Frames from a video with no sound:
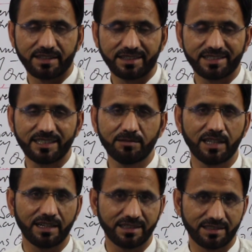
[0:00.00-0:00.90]
it seems
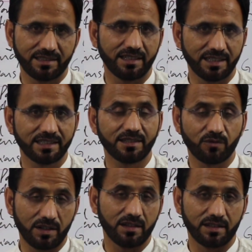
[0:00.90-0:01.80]
that is it a, is it a
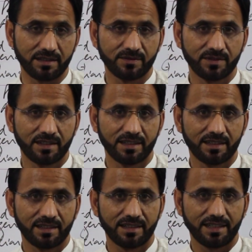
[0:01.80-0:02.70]
word?
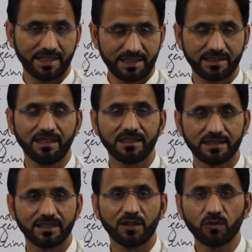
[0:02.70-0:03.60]
It is a
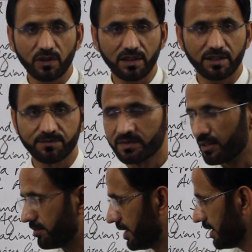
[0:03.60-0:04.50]
new word.
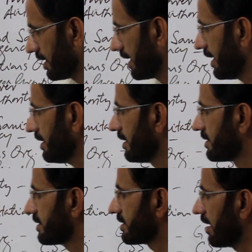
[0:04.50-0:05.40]
But
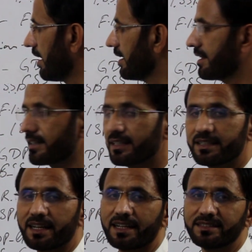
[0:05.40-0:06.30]
again, SARC
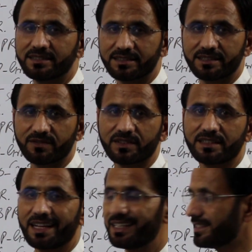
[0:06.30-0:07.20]
contains
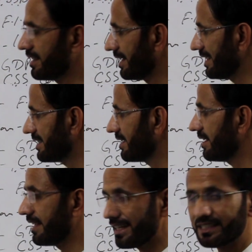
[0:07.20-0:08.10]
different initial, initial
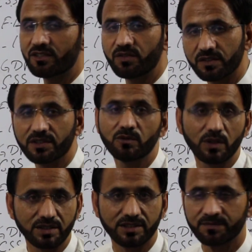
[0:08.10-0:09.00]
letters of different
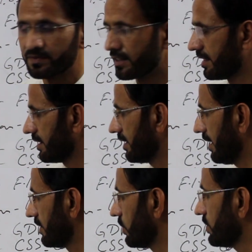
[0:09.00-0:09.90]
words.
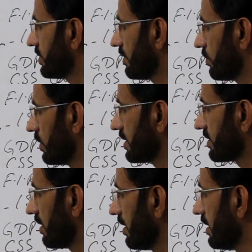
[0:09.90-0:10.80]
And those
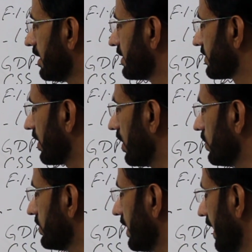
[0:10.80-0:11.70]
words are
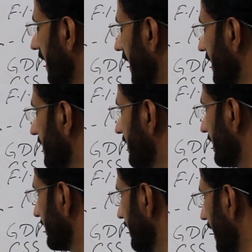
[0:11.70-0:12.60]
South
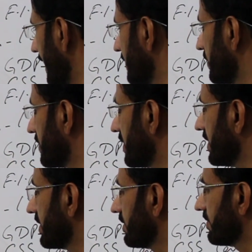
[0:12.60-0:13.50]
Asian
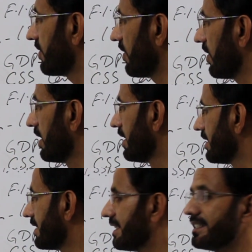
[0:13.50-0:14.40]
Association for
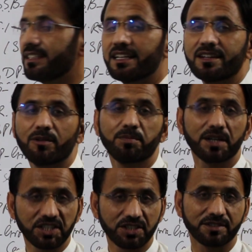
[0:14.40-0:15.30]
Regional
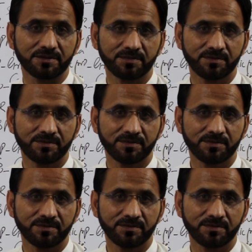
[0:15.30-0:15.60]
Cooperation.